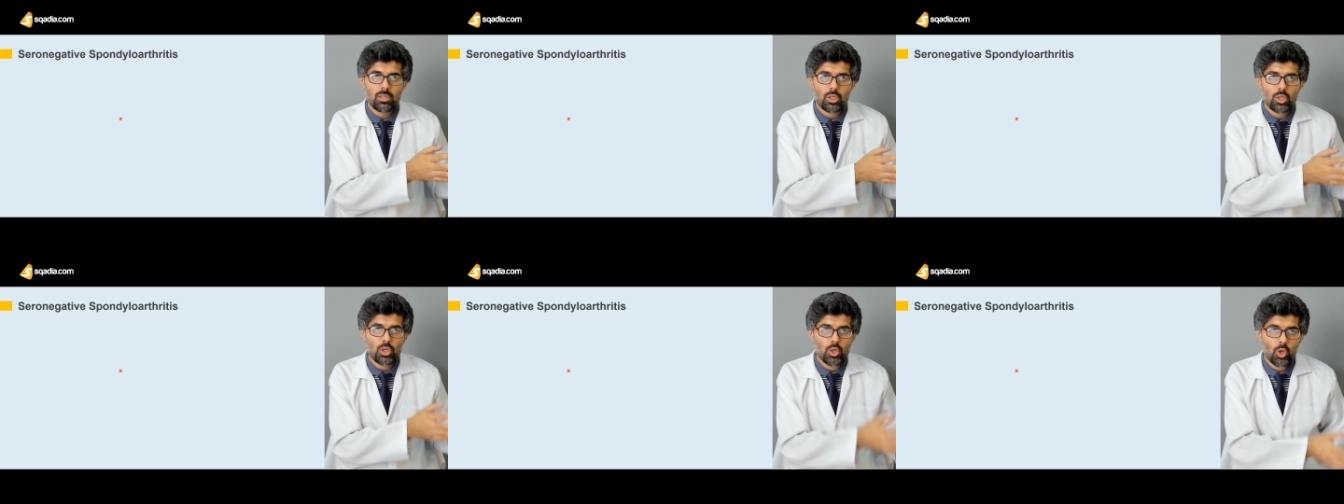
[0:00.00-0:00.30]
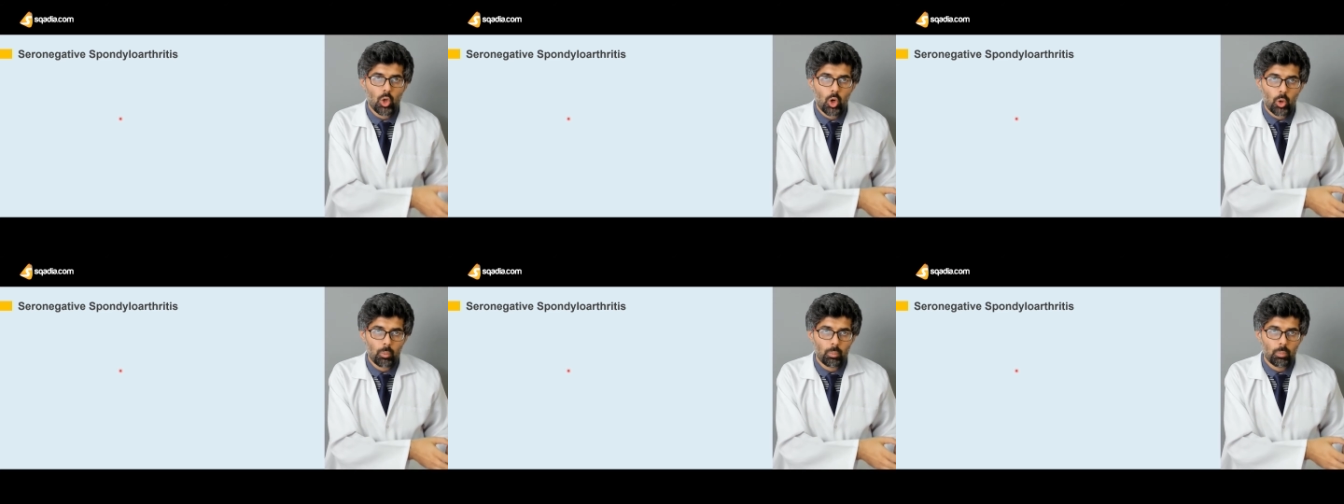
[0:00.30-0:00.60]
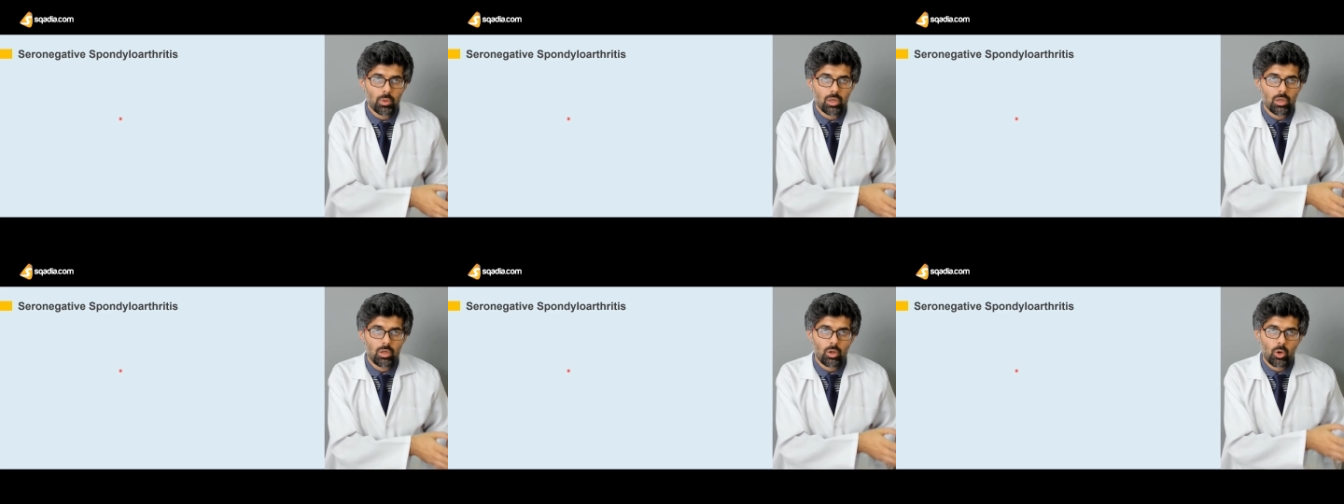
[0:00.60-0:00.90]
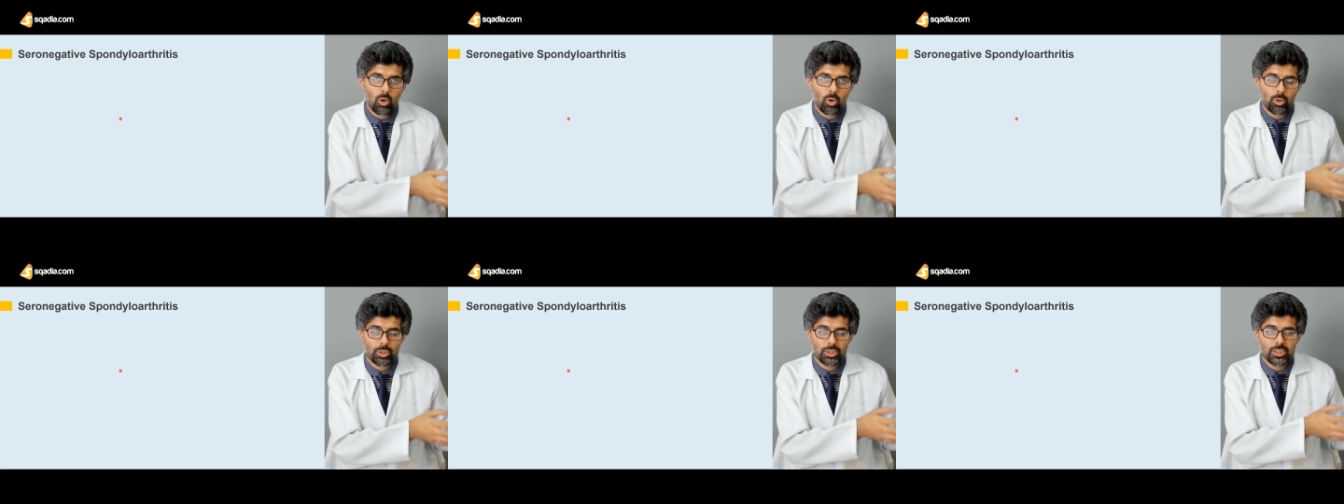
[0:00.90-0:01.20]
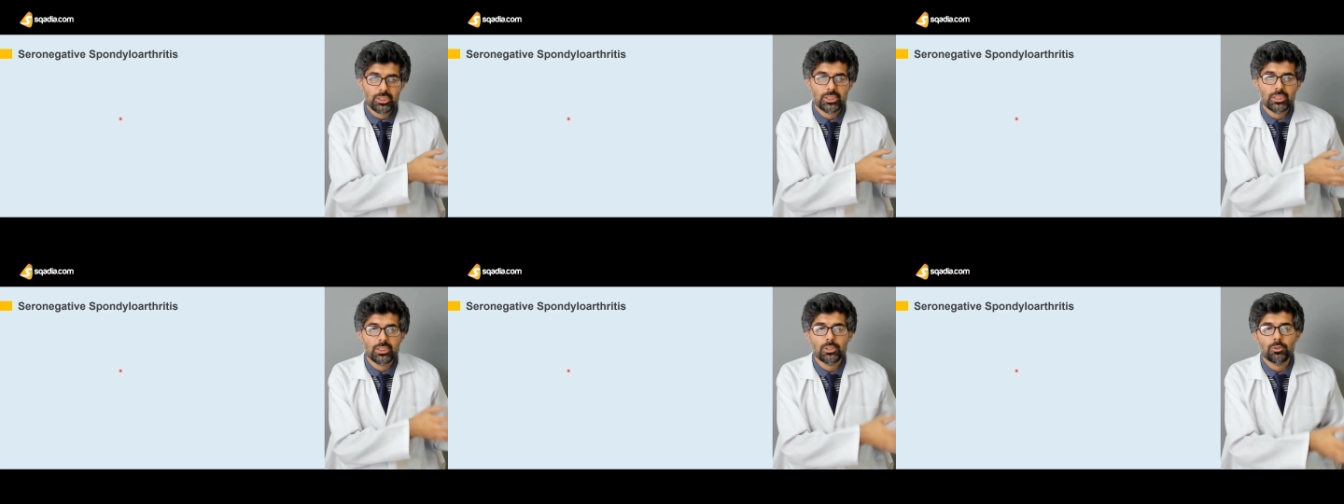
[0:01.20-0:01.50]
normal or the
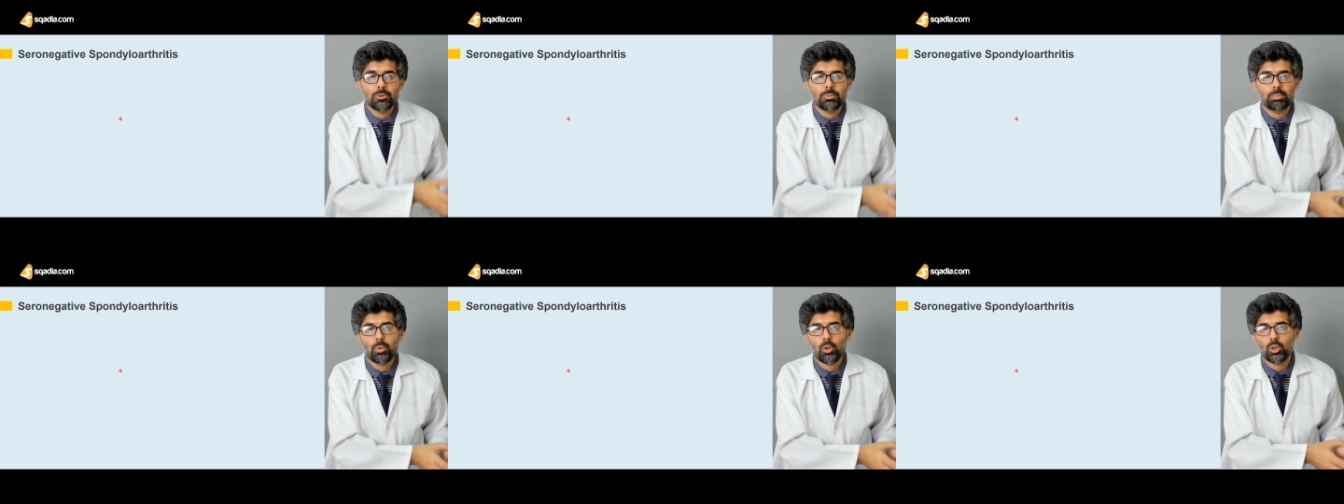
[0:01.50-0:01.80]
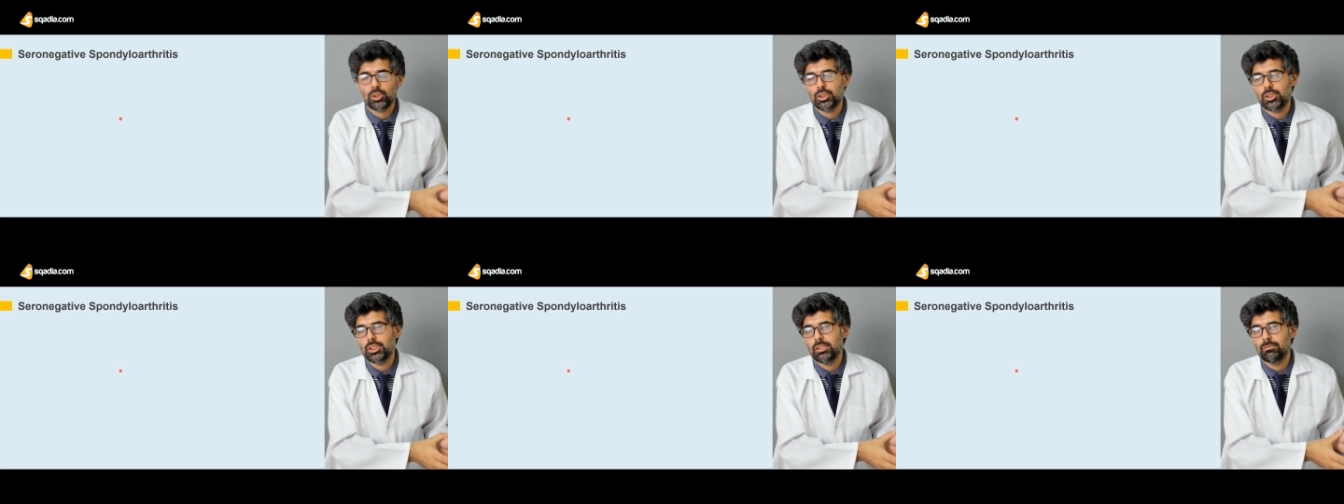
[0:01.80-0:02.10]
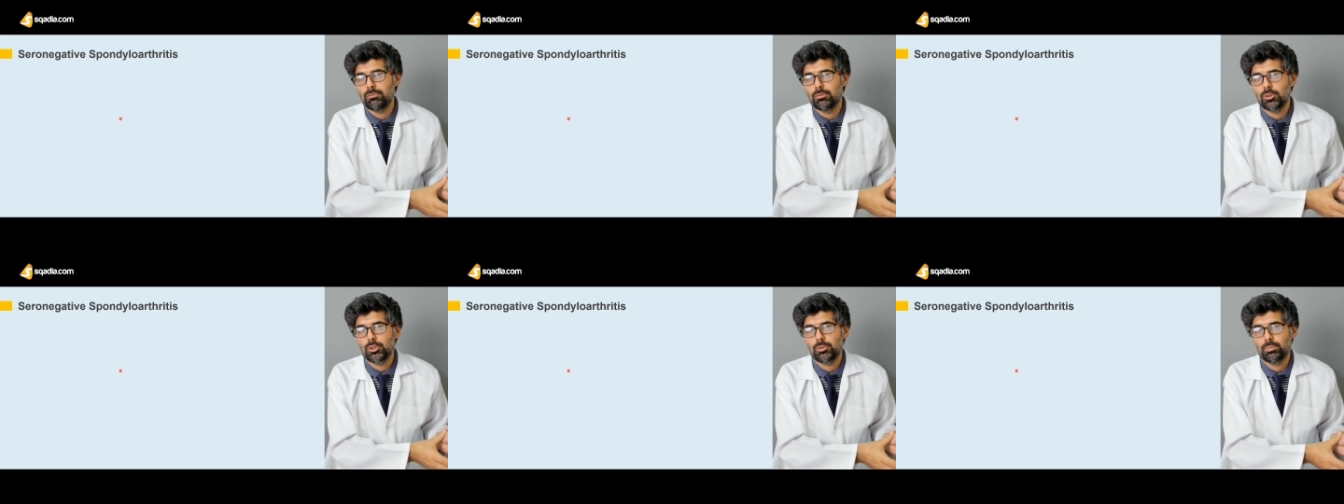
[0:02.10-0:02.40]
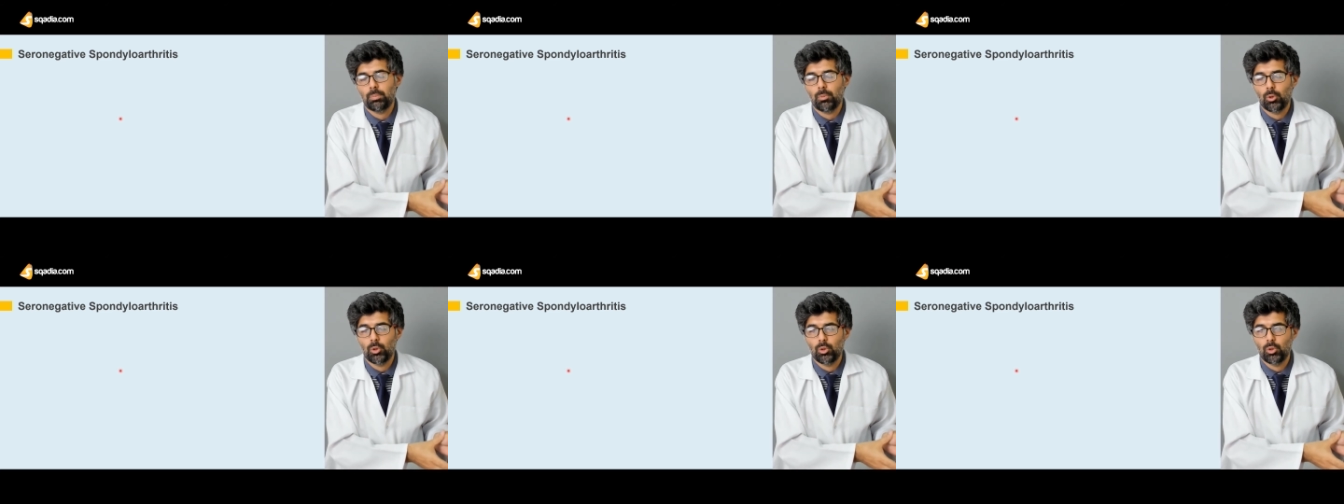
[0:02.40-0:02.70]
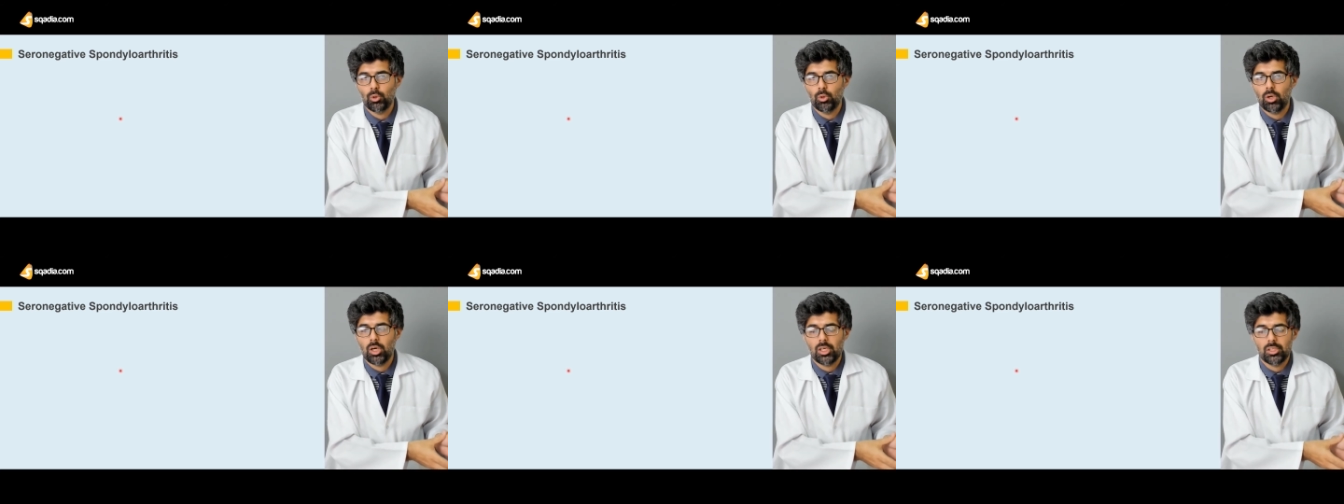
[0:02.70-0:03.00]
seropositive
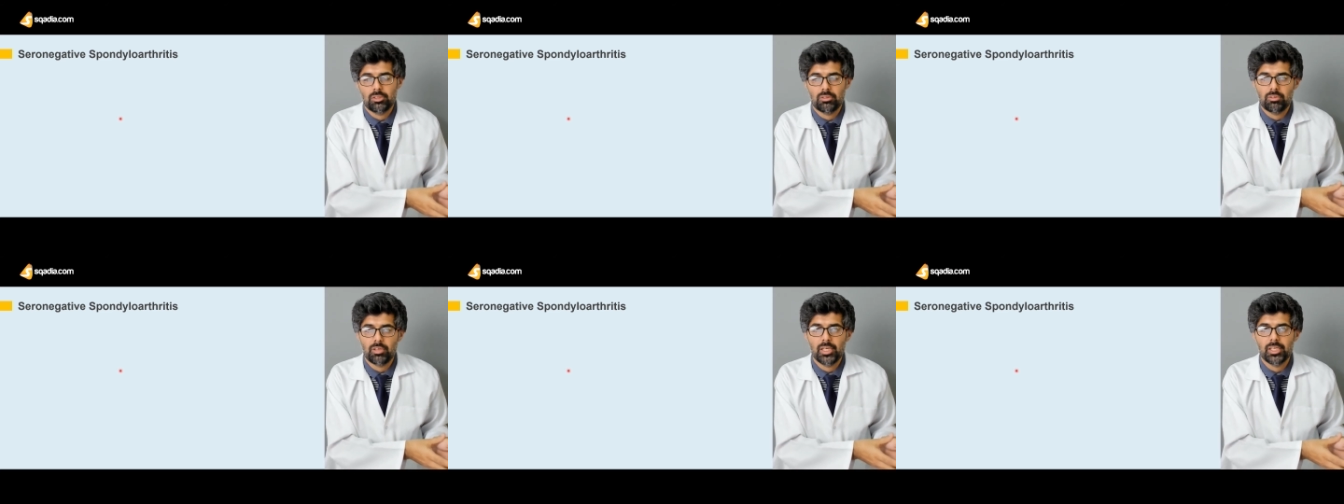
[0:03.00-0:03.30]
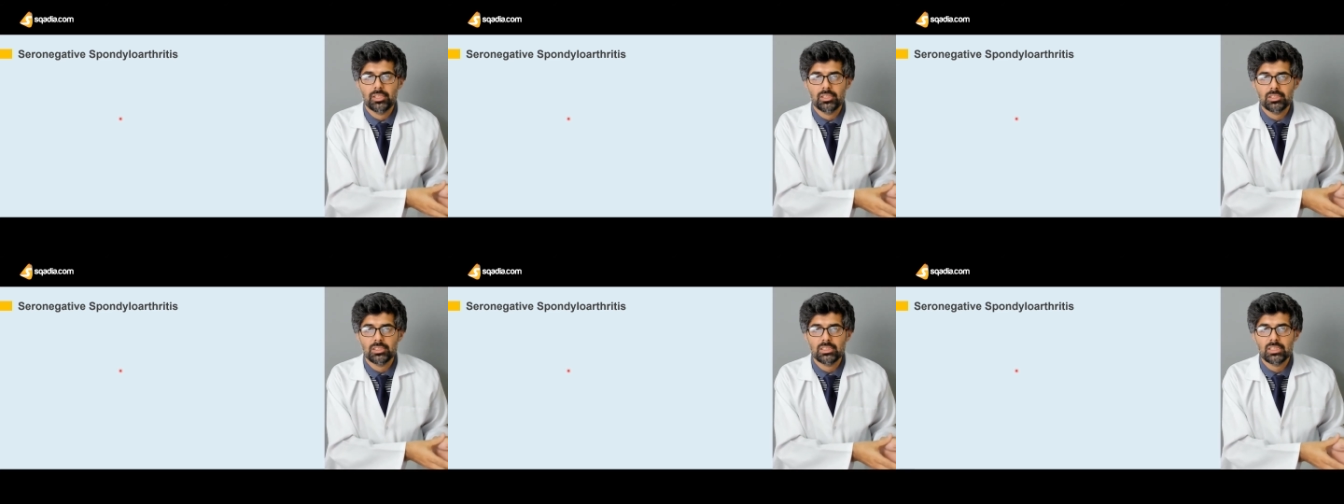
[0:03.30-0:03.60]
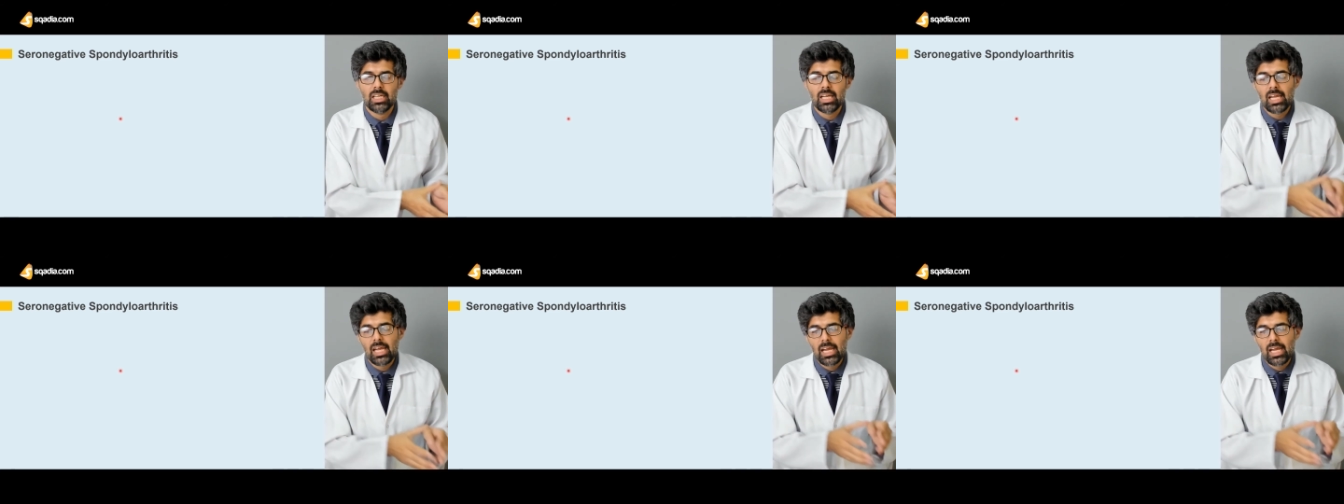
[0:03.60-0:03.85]
spondyloarthritis.